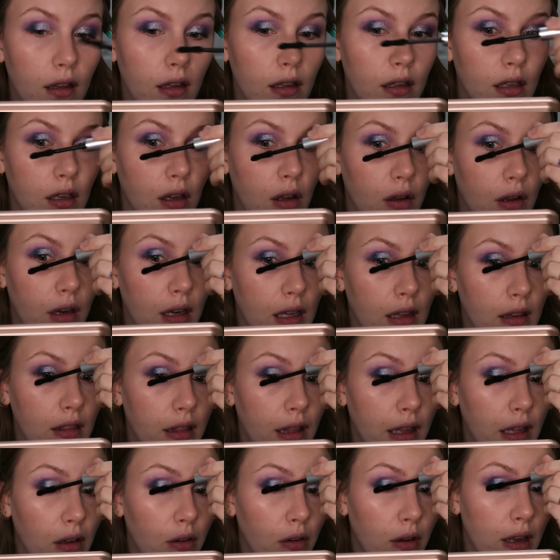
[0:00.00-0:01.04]
you know, any
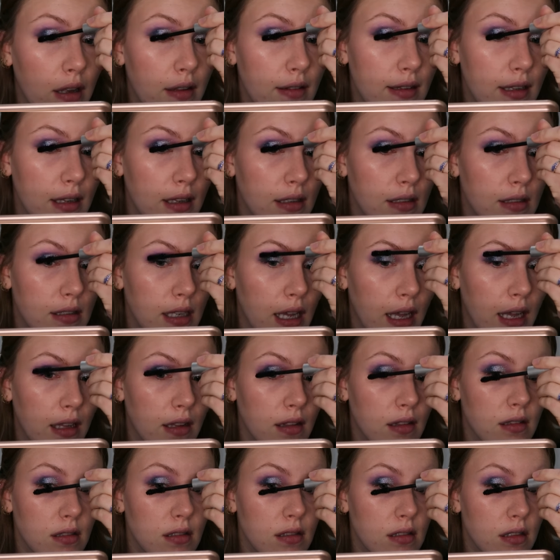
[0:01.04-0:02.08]
like crazy
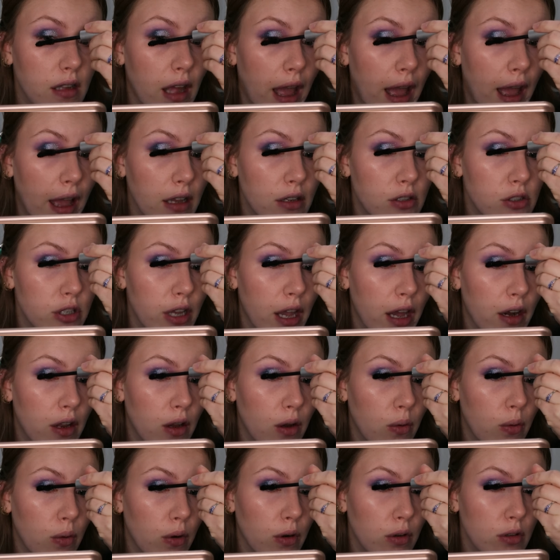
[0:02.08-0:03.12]
intense
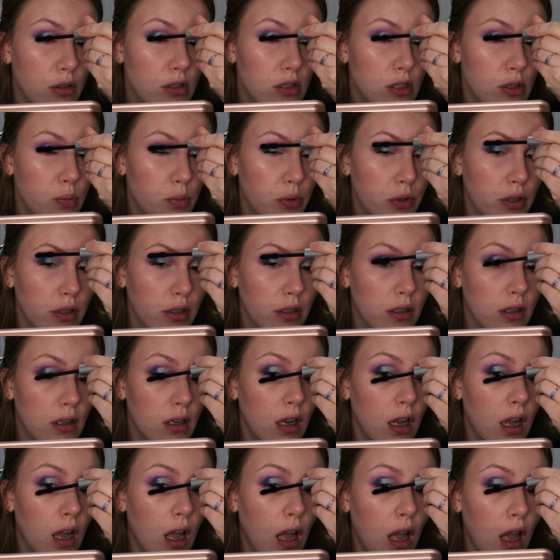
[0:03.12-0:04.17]
eyeshadow or super,
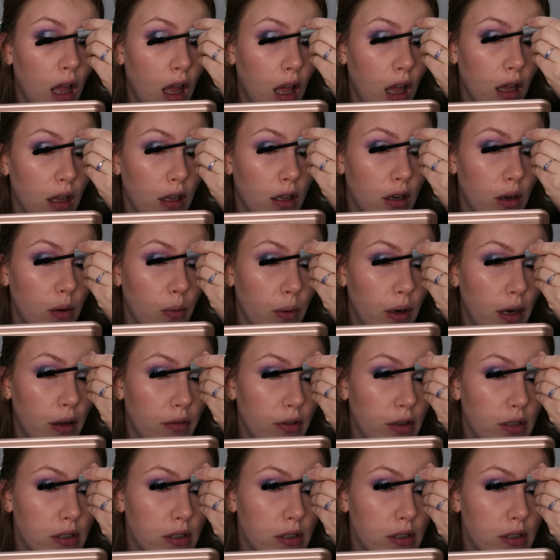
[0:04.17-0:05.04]
you know, whatever.